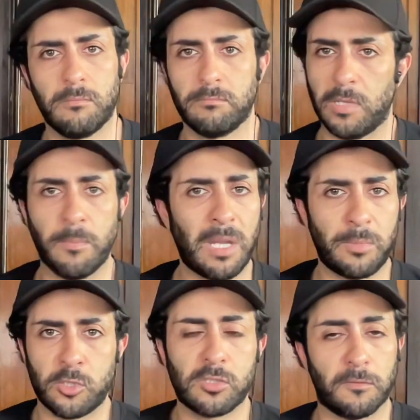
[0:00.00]
It might be
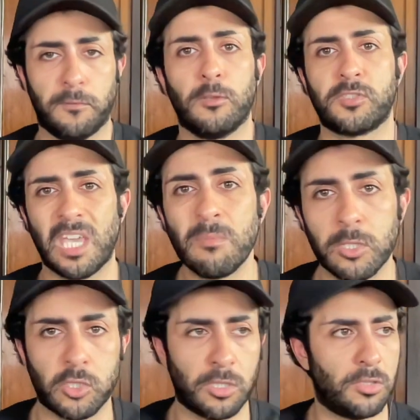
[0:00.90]
just a false
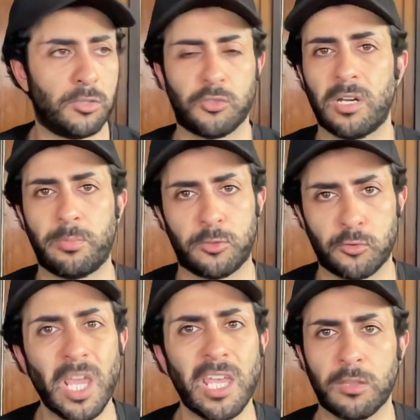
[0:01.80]
image that they're trying to
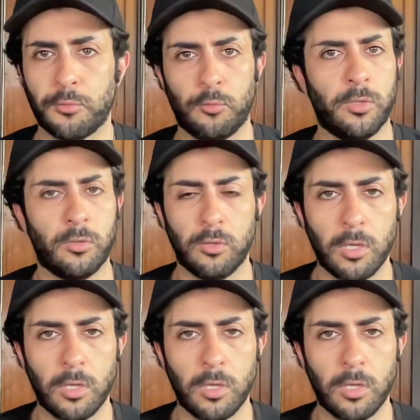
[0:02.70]
portray through,